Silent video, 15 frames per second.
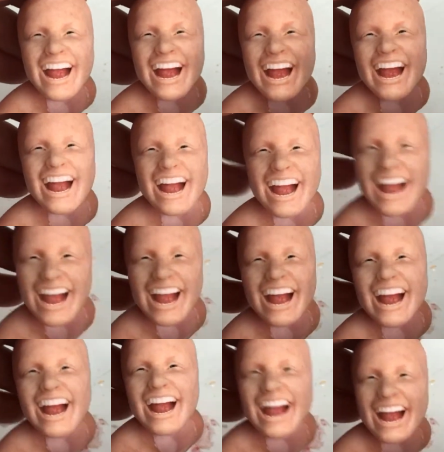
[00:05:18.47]
that make people
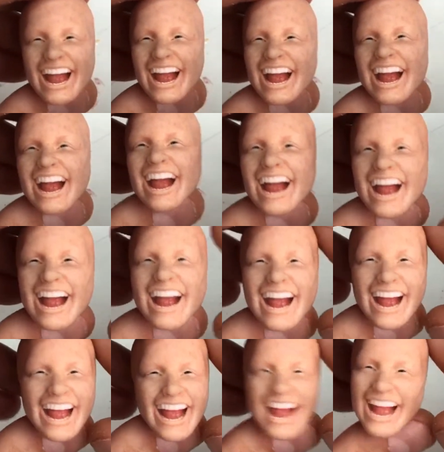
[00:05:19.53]
laugh and entertain,
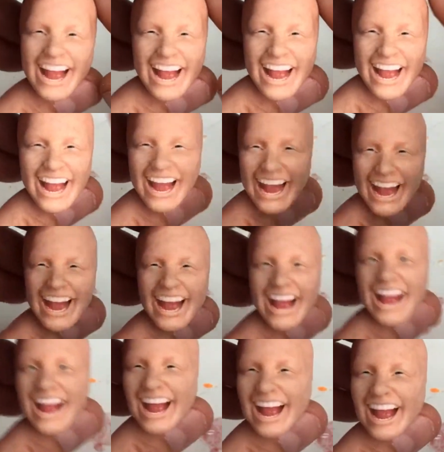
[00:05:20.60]
and
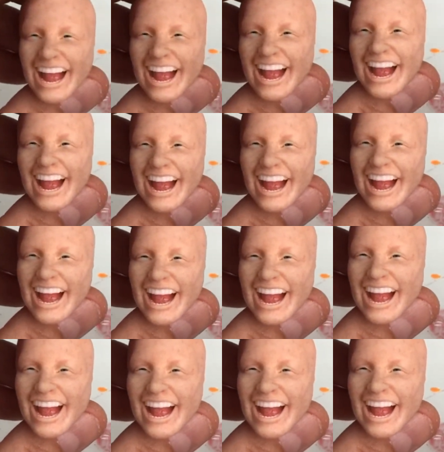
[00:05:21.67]
those are the videos
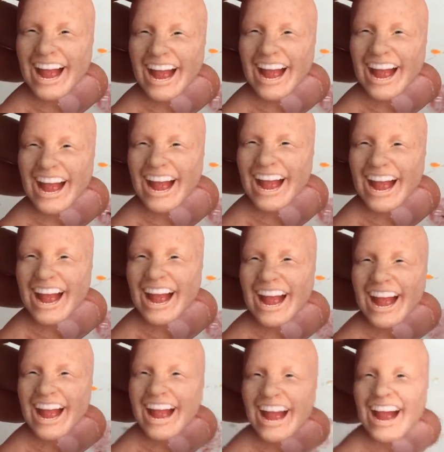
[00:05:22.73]
that they will give
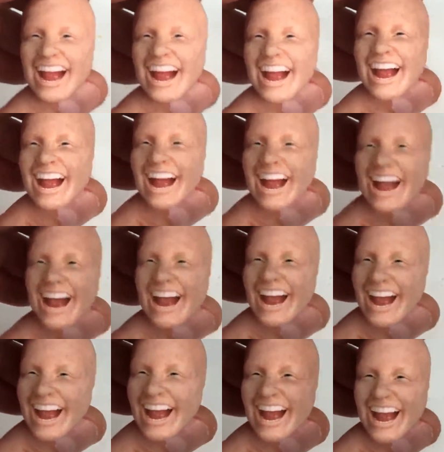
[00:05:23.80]
more value.
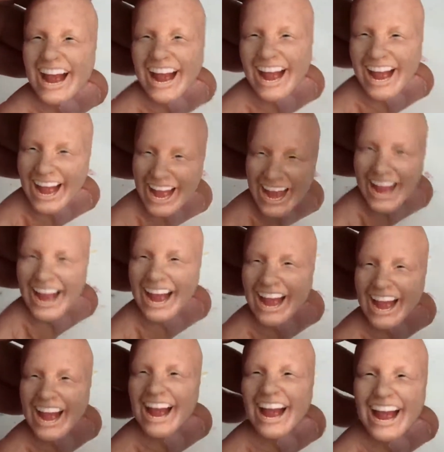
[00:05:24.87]
And also those videos
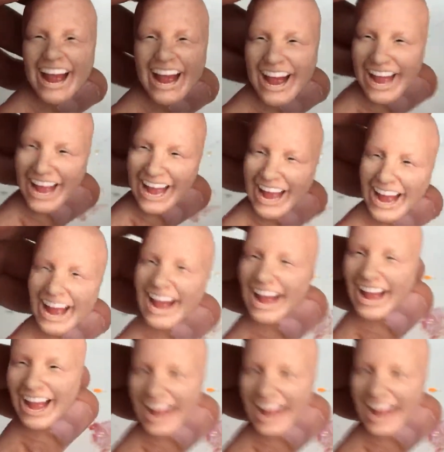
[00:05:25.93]
usually receive more